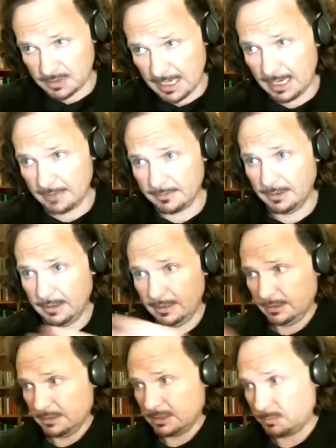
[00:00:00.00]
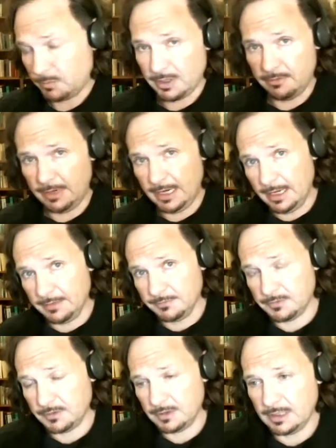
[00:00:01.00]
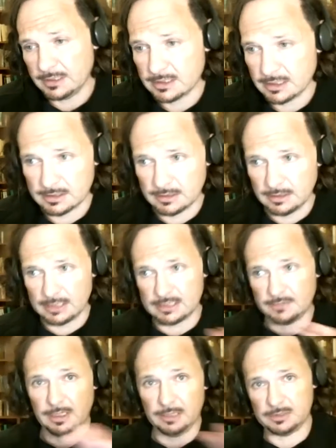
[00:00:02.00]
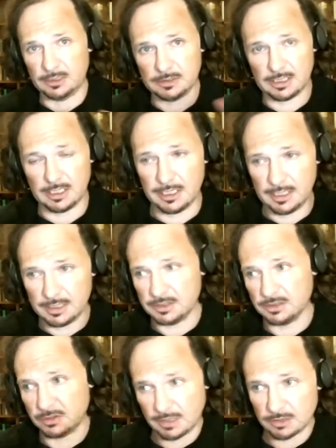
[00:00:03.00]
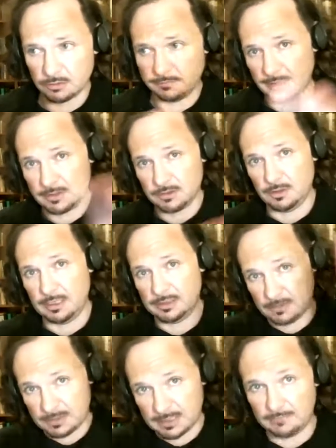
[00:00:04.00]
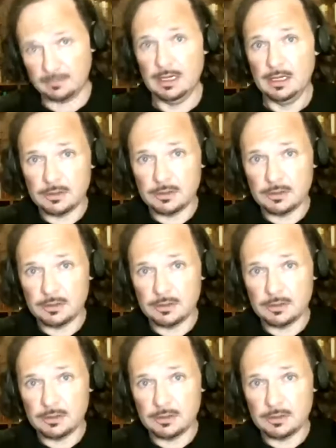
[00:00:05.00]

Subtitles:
out and spread around to the less developed. So it's cohesion, structural funds, all that sort of stuff to